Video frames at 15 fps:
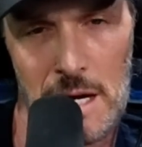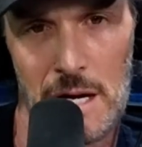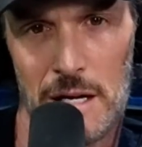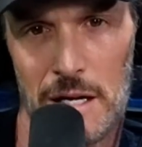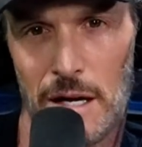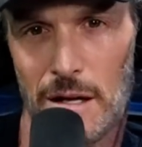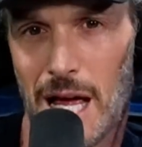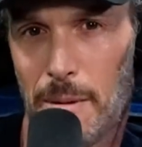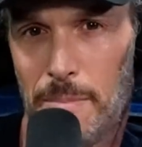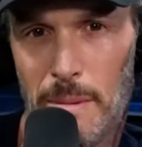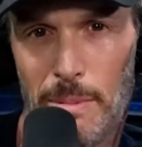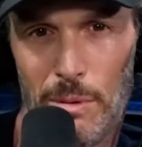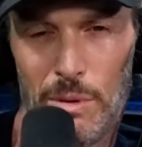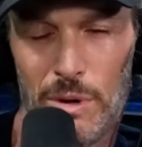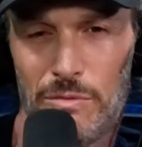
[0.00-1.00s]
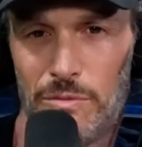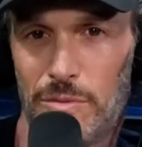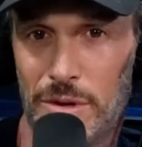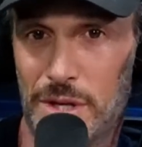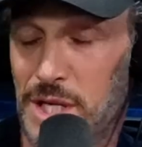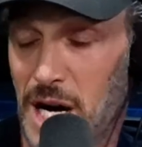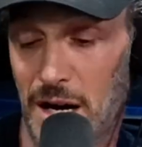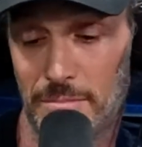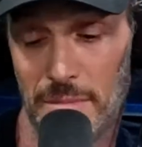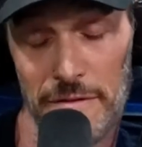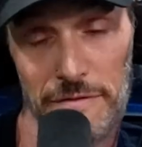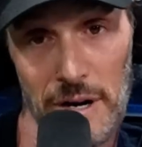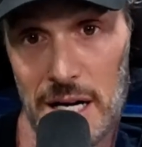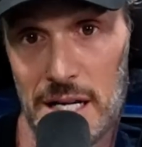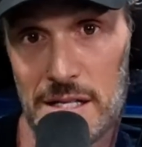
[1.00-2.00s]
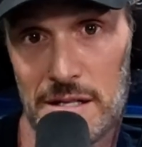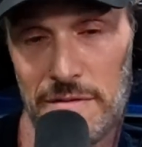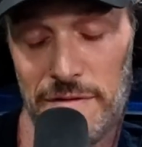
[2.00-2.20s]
lot of people would reach out to my friends and